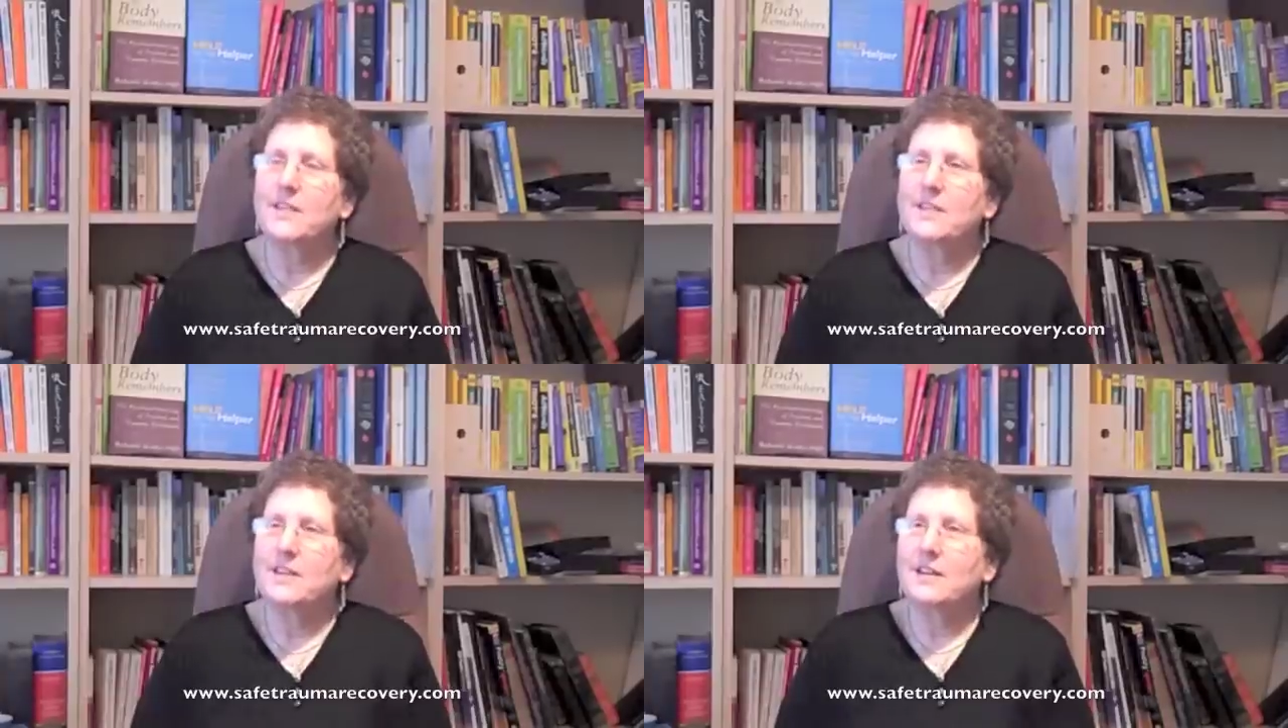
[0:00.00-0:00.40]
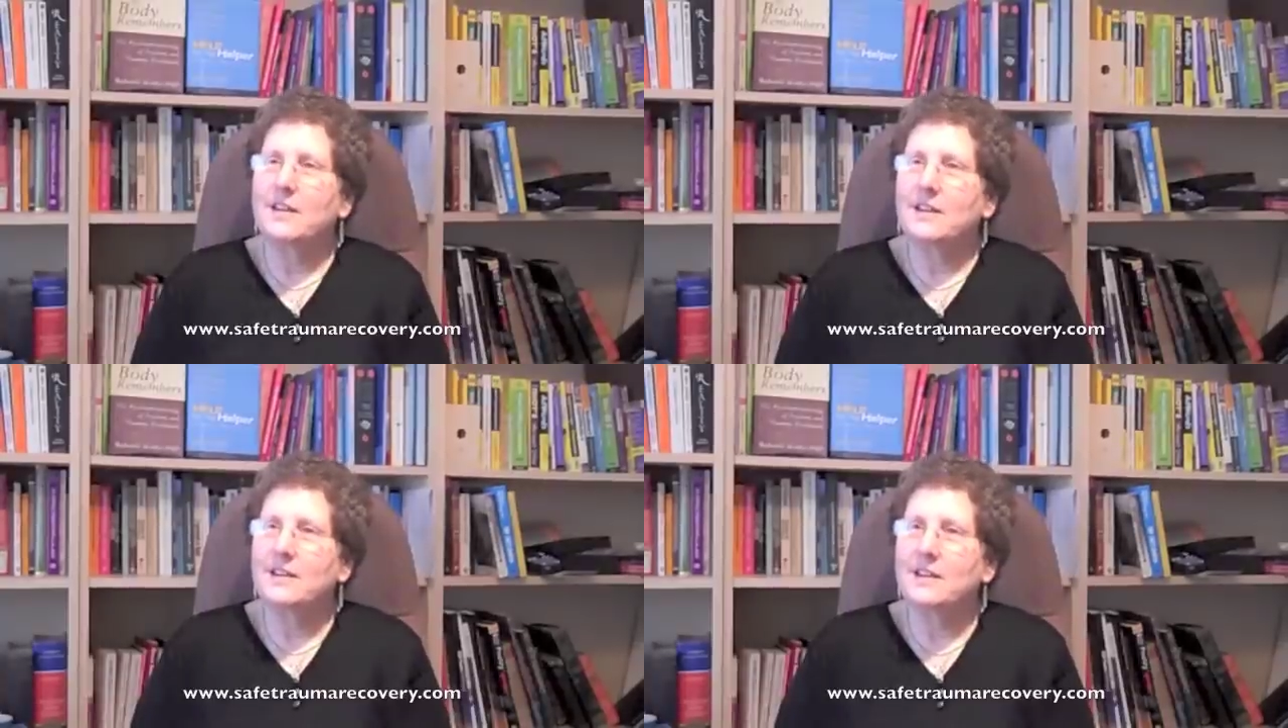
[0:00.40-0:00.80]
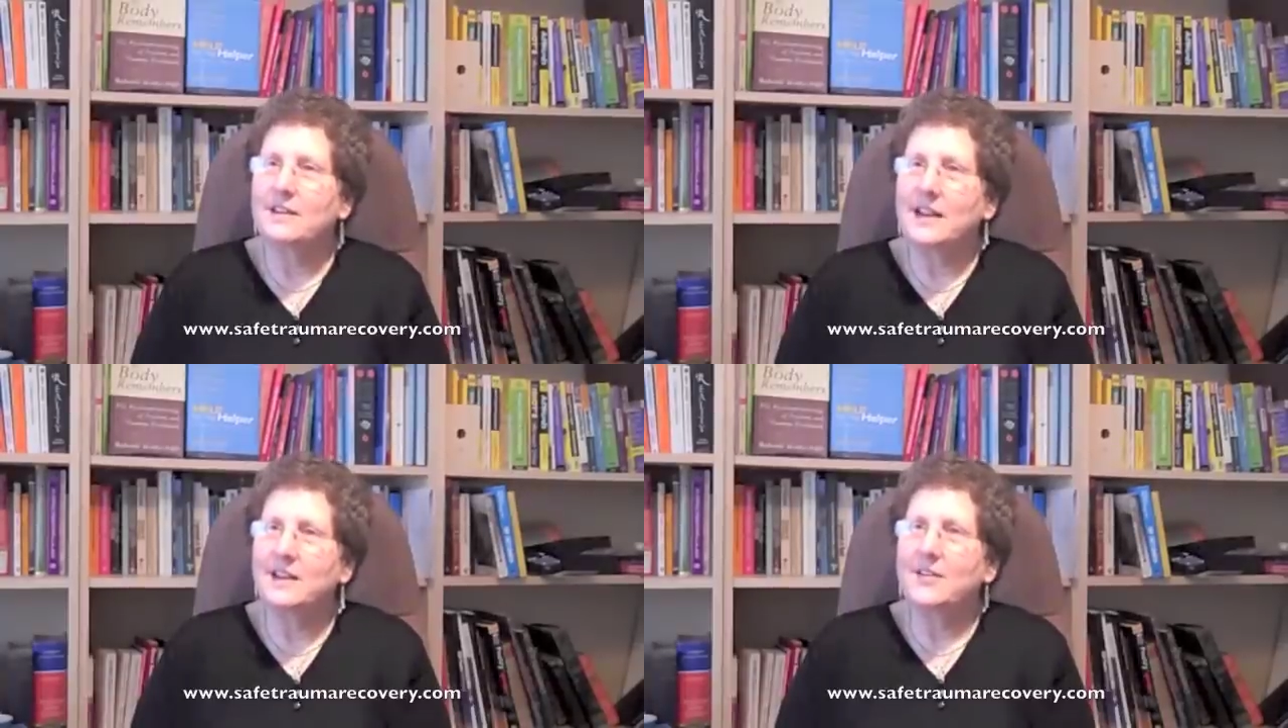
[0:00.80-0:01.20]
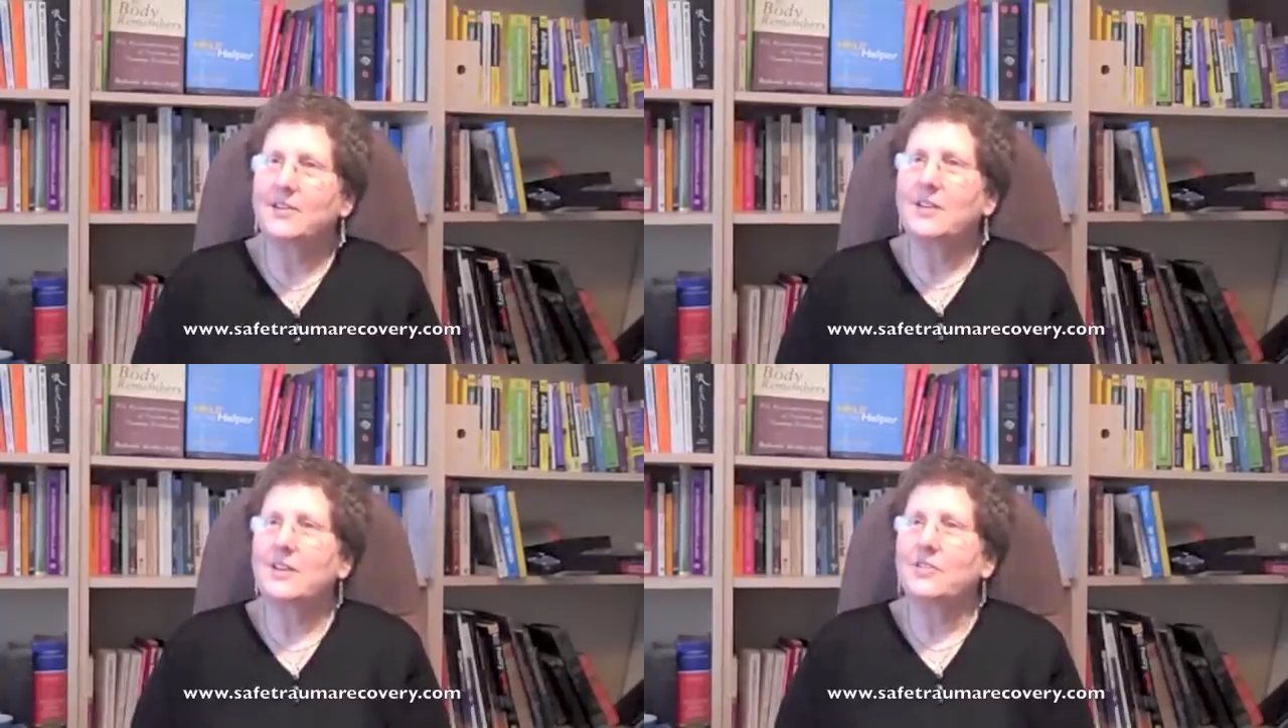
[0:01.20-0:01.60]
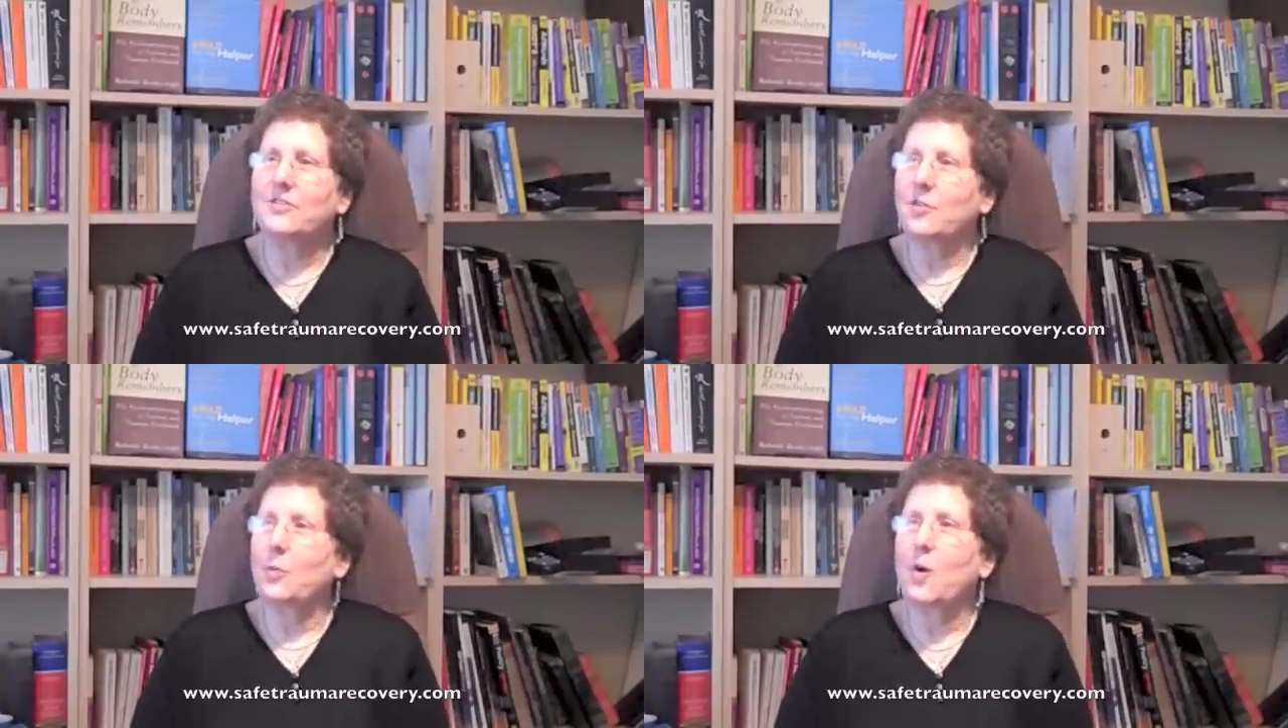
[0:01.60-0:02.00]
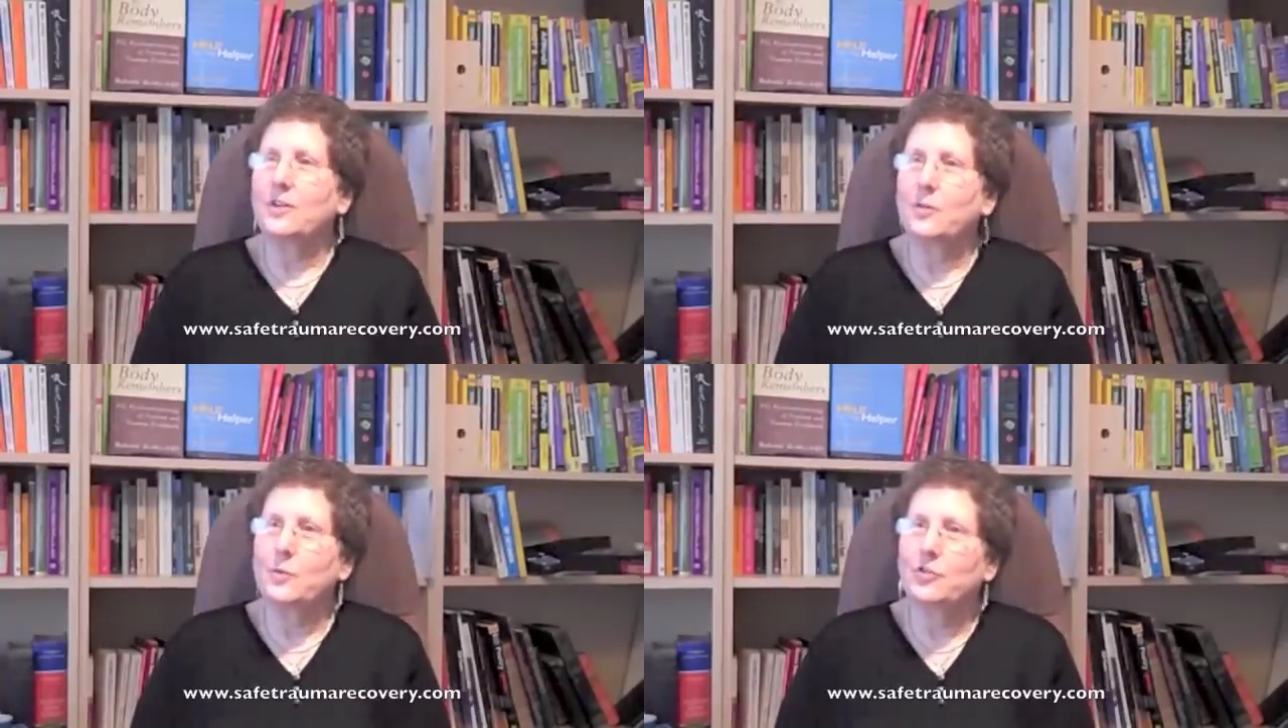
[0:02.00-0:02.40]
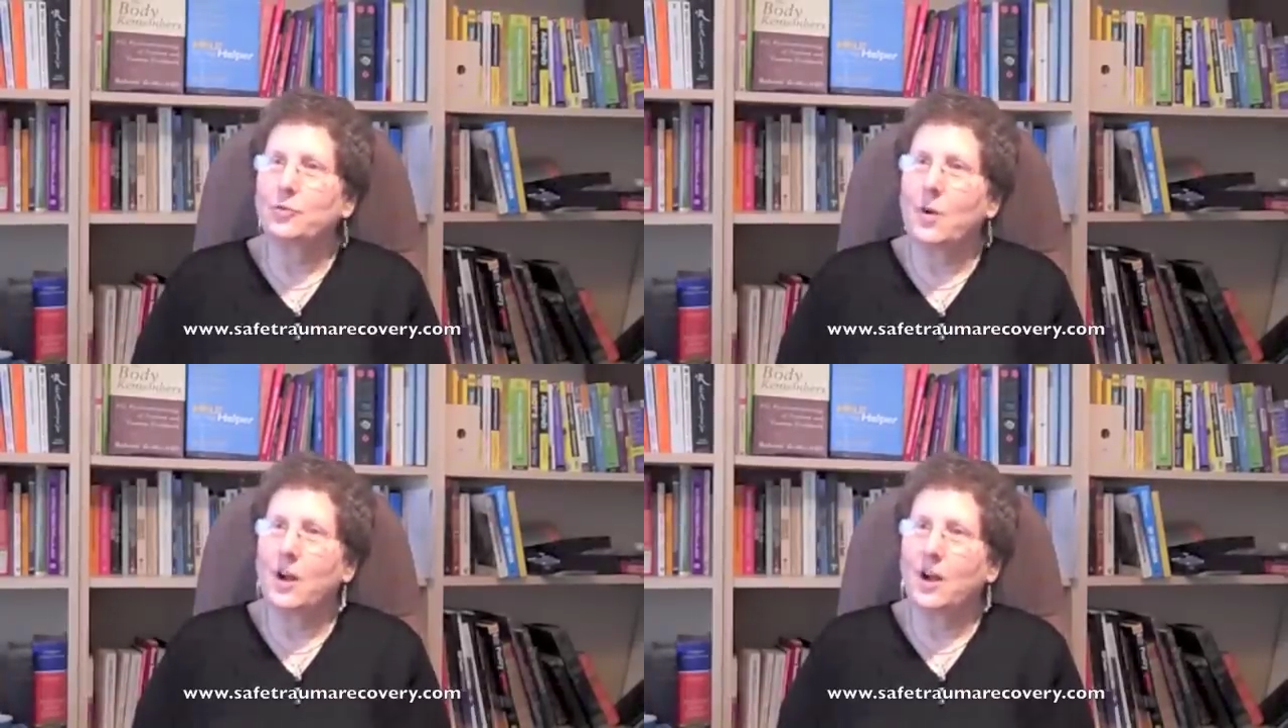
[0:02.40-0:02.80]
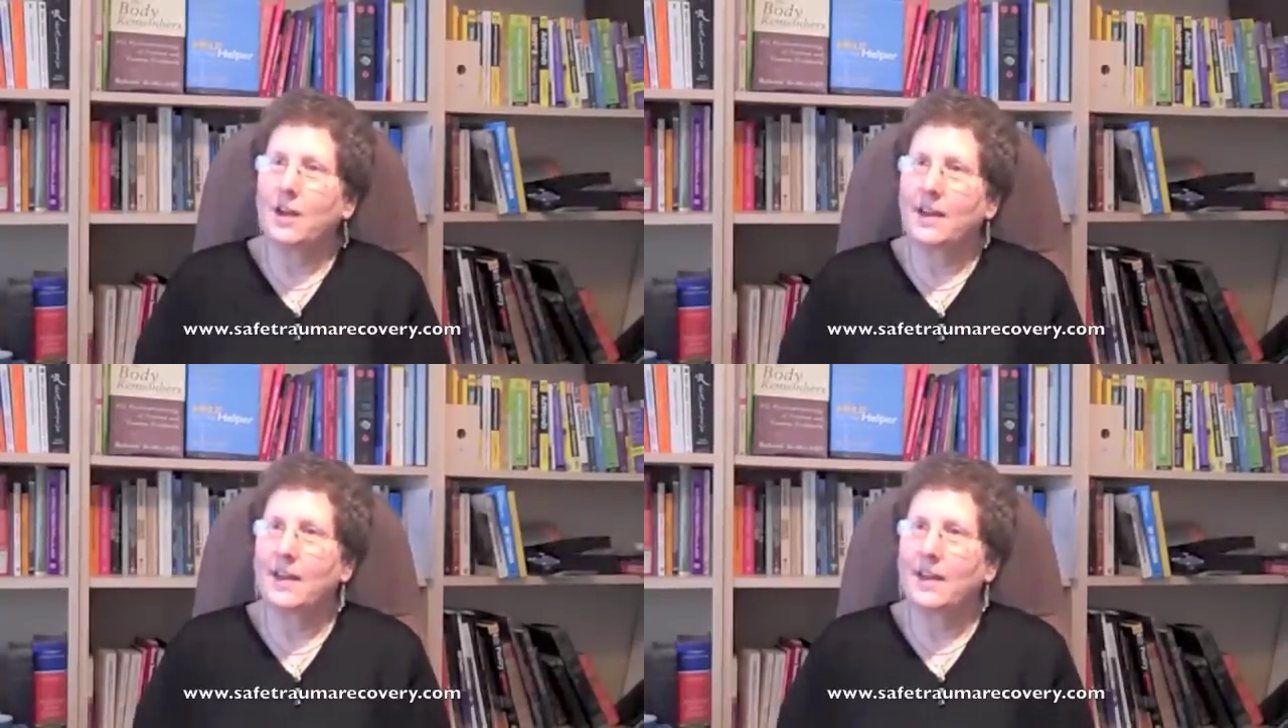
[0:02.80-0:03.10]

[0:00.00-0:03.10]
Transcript: The tendency is to want to withdraw